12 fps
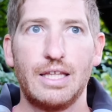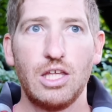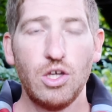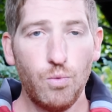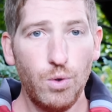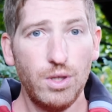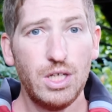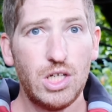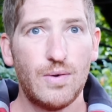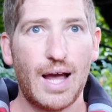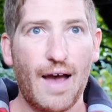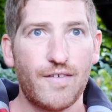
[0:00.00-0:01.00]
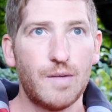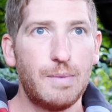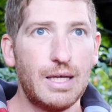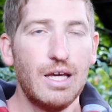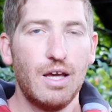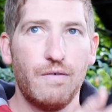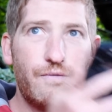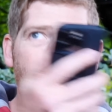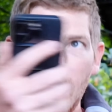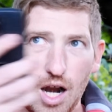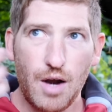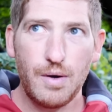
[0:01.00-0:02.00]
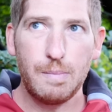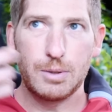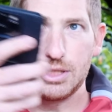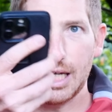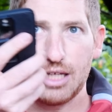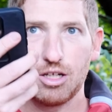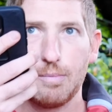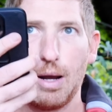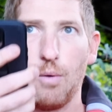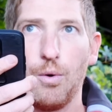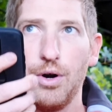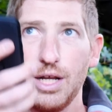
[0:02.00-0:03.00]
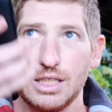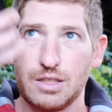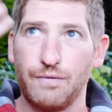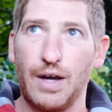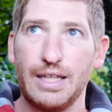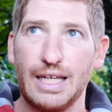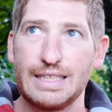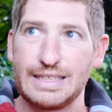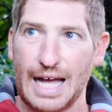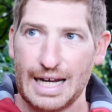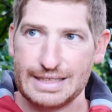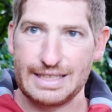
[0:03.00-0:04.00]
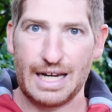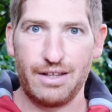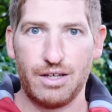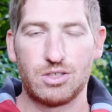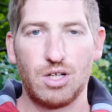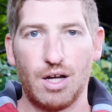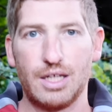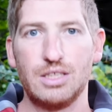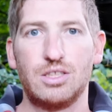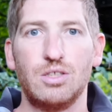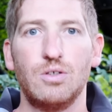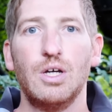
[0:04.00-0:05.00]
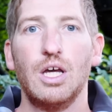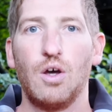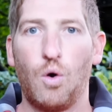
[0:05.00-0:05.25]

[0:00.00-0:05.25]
and that you really do have to be very particular about where it is to find the exact satellite you're talking to,